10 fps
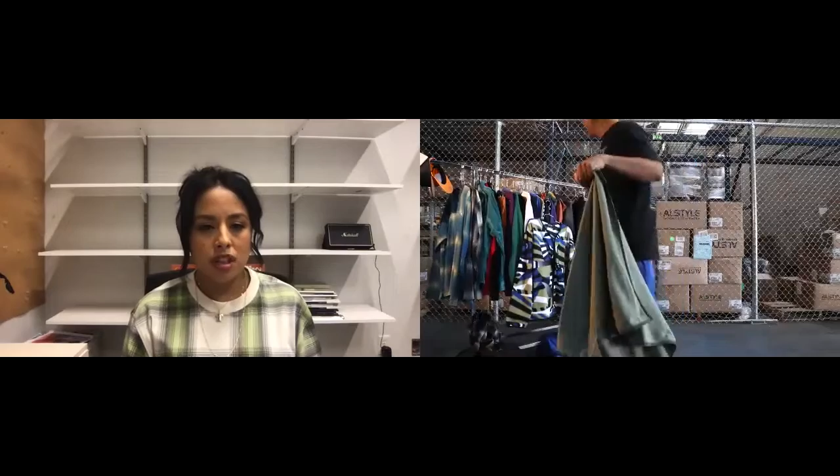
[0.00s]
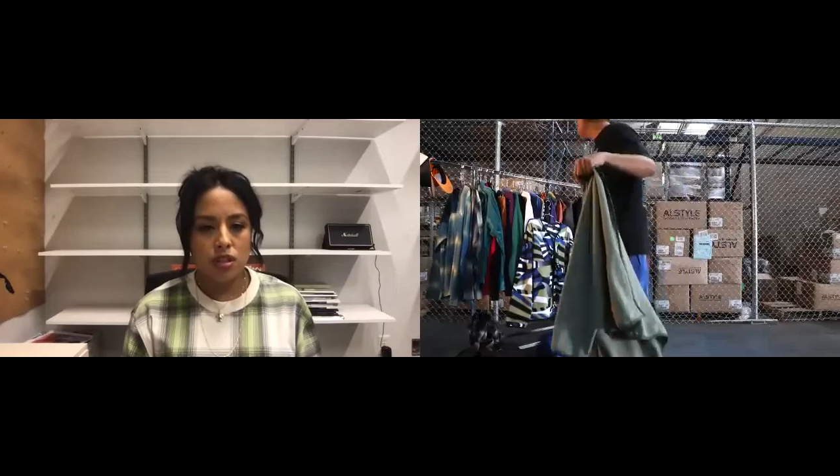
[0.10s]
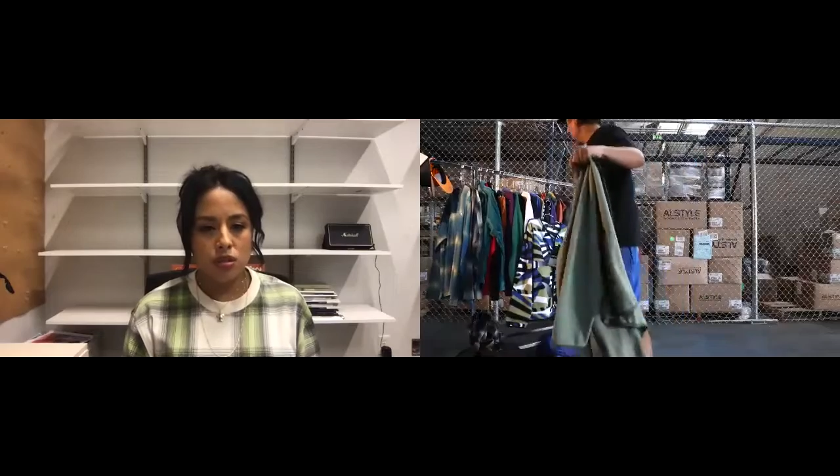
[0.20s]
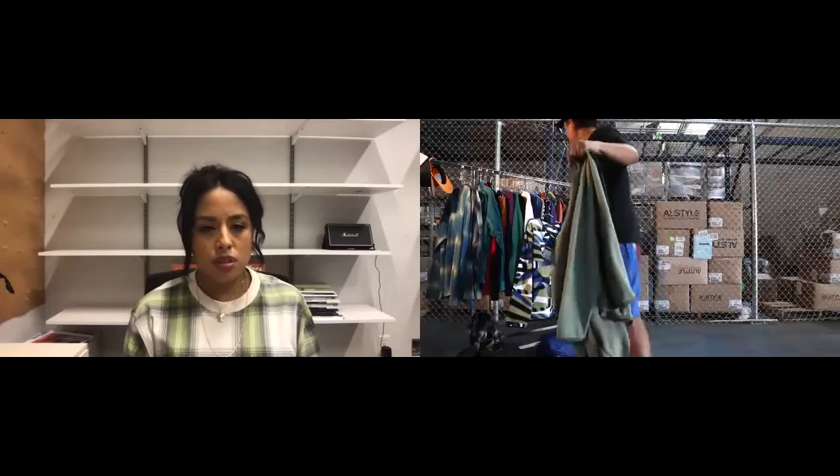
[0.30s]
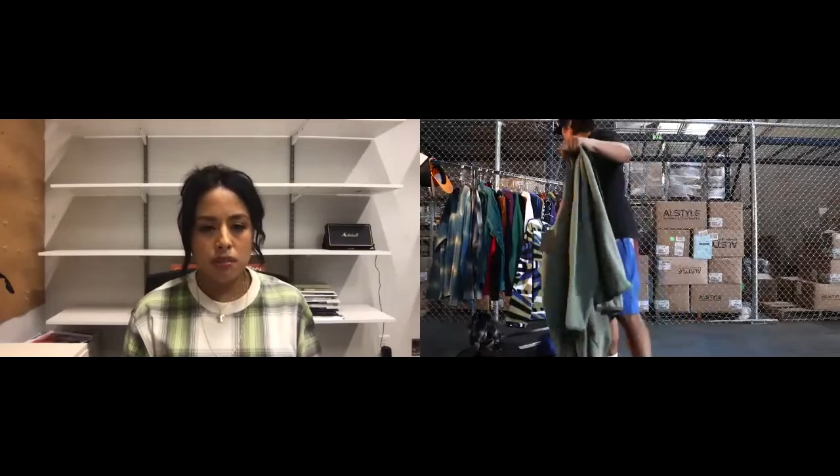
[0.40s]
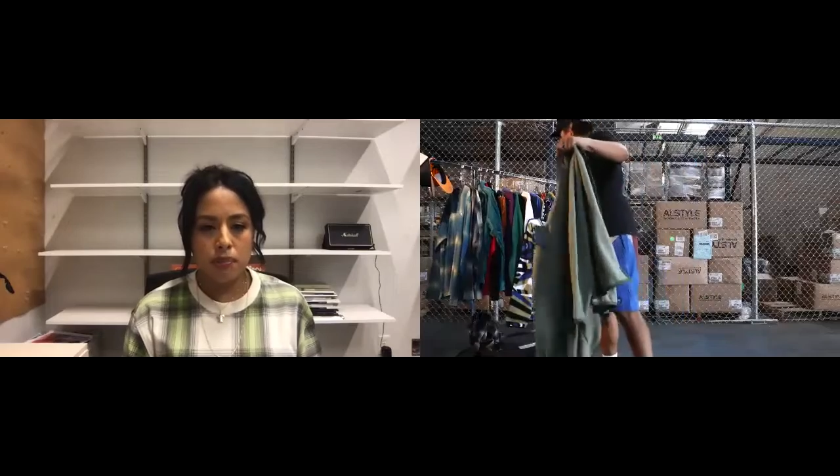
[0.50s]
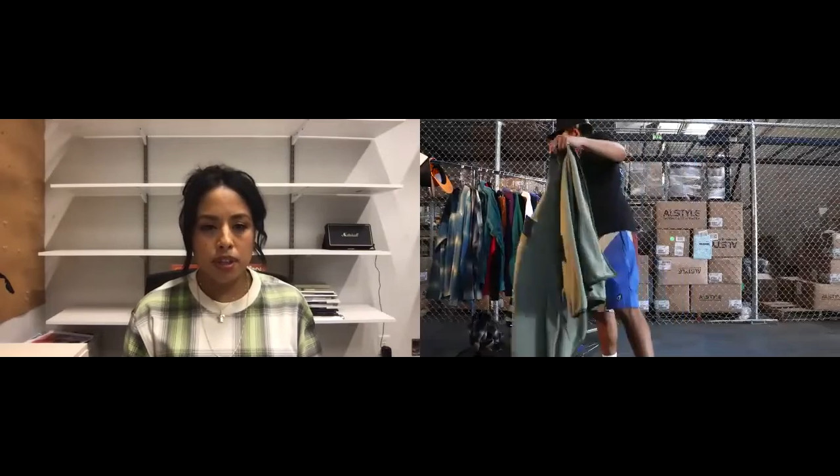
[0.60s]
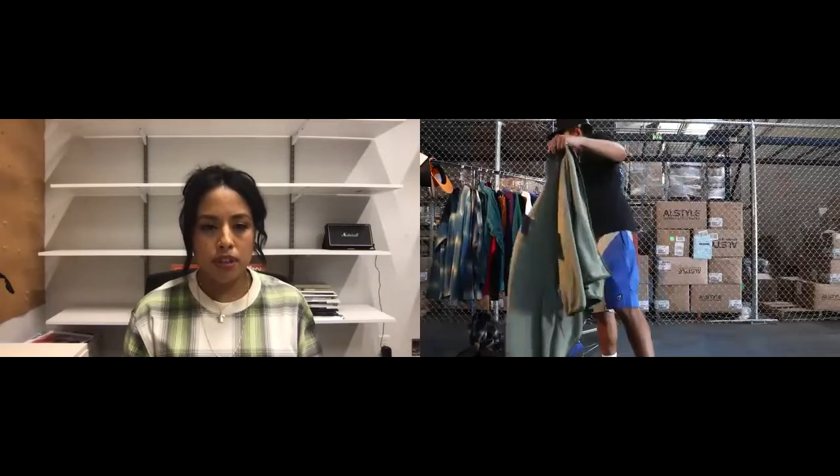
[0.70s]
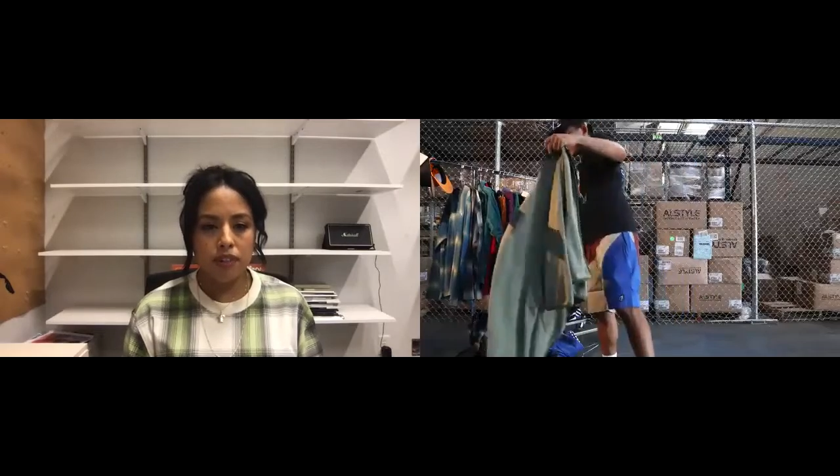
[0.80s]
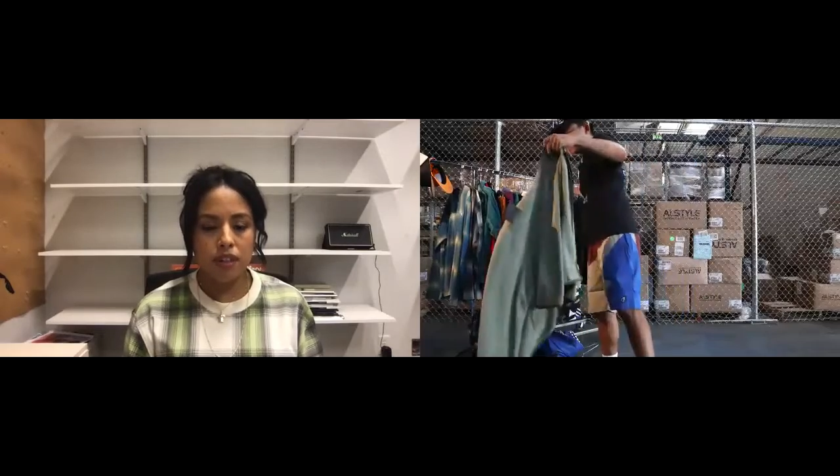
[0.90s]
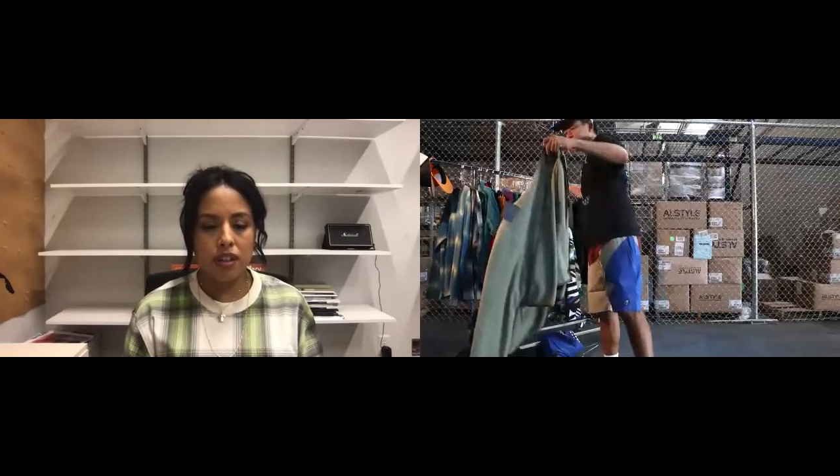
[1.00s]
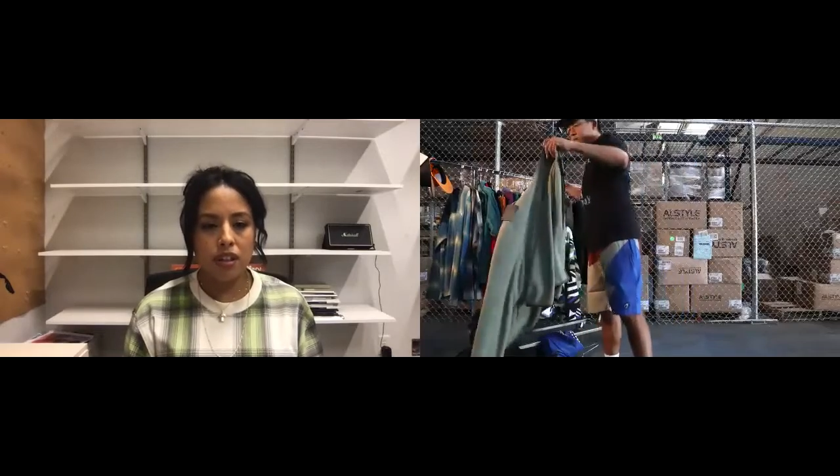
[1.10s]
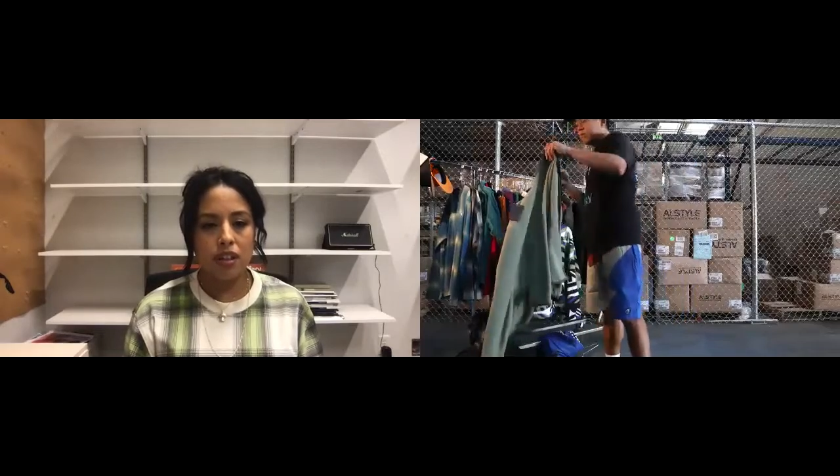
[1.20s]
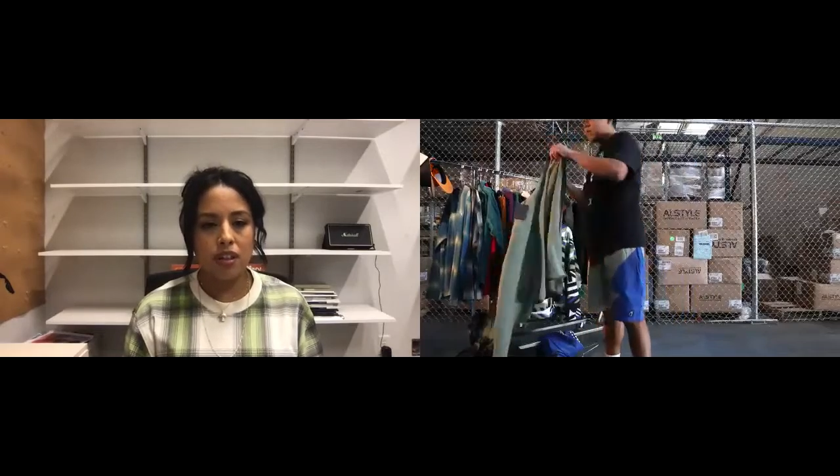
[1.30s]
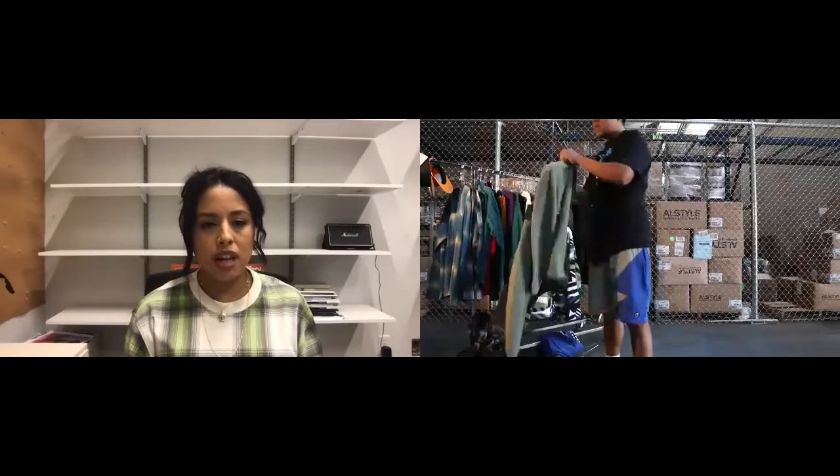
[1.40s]
So it's a bit of a,
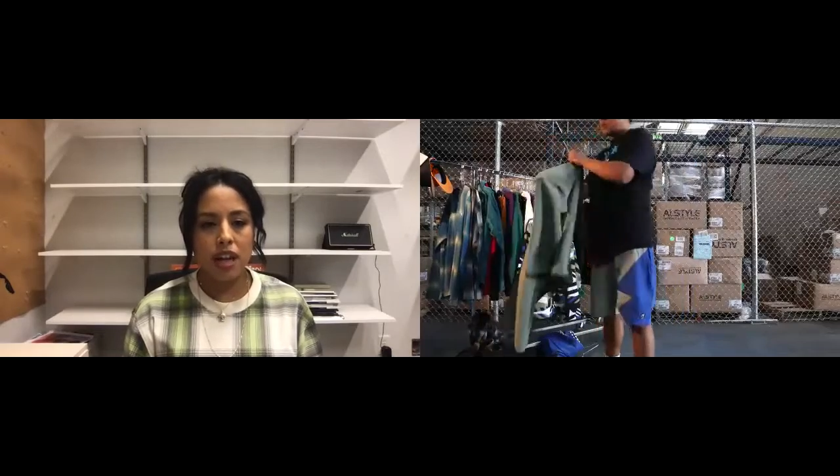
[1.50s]
an